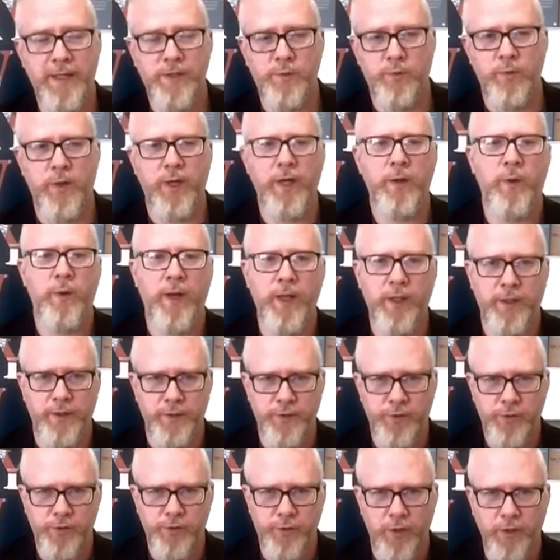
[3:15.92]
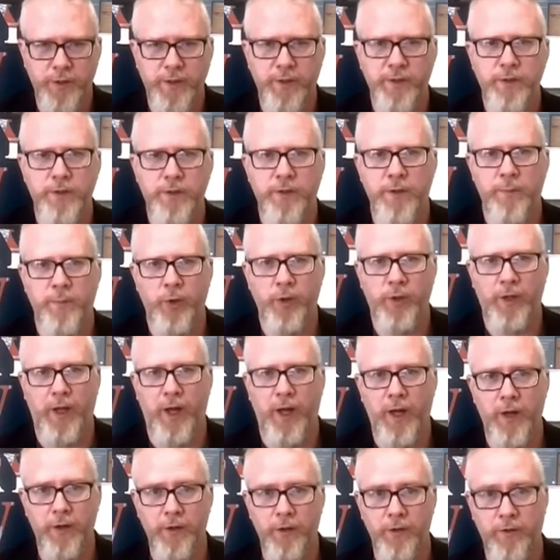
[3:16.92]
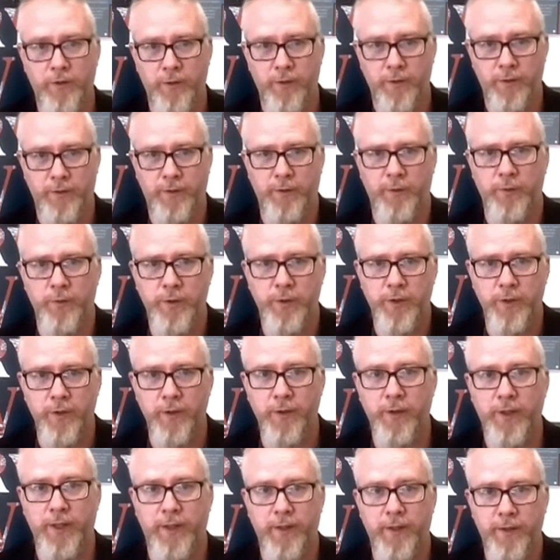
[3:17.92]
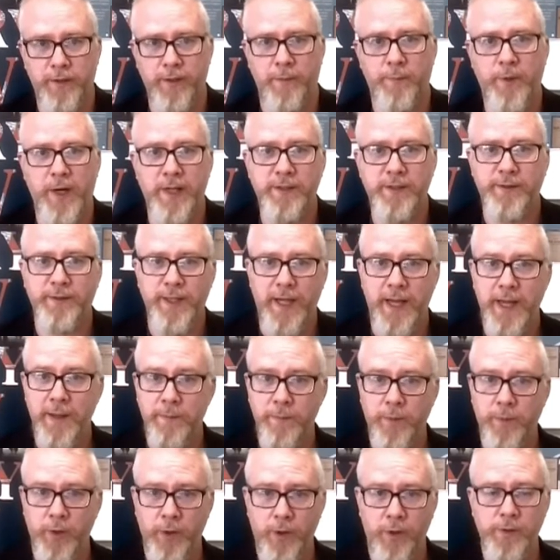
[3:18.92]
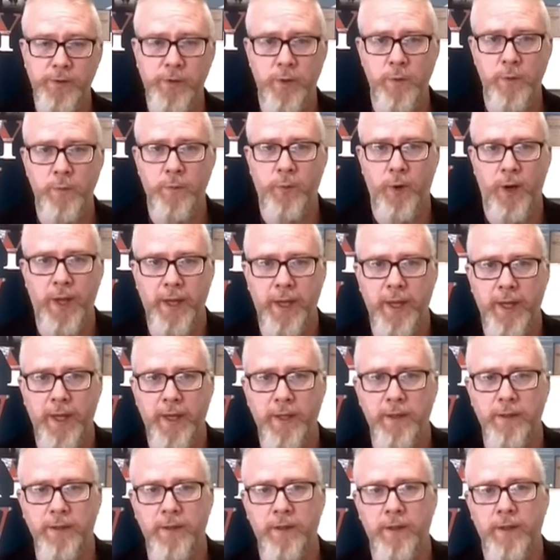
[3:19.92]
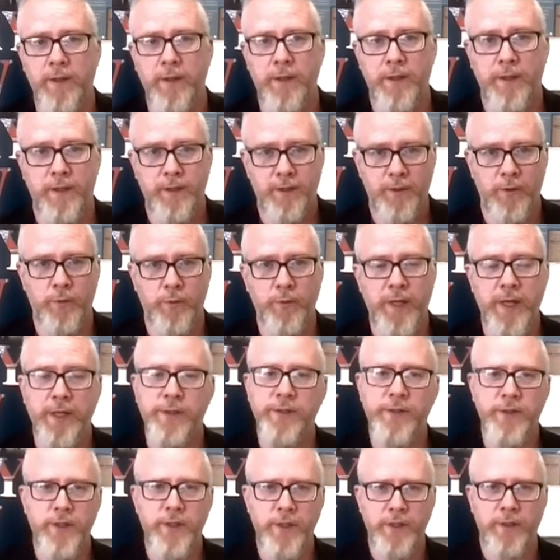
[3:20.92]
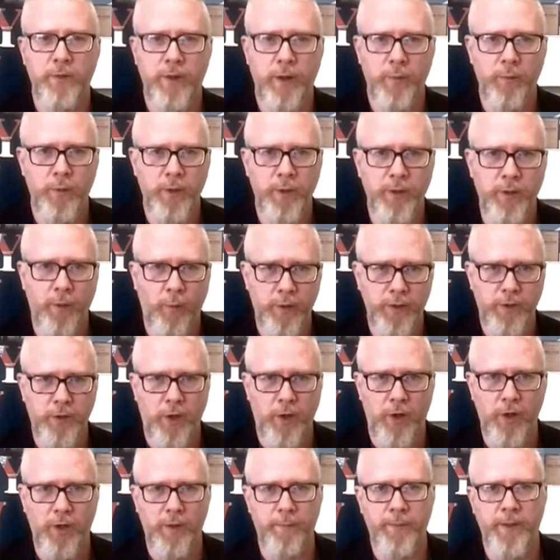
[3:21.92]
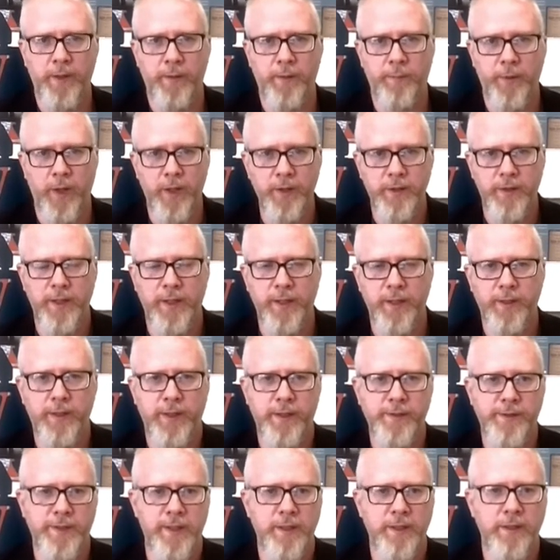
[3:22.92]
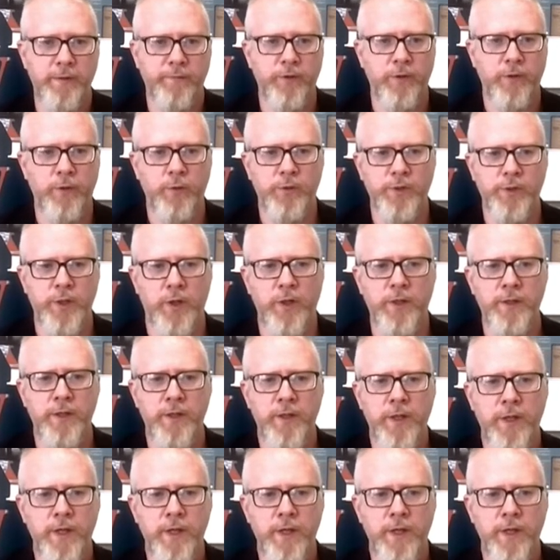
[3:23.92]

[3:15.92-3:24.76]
it's really well constructed the book how you you know you look at it in the present time but also bring in you know the history and, and we'll, we'll talk a bit about that as the interview goes on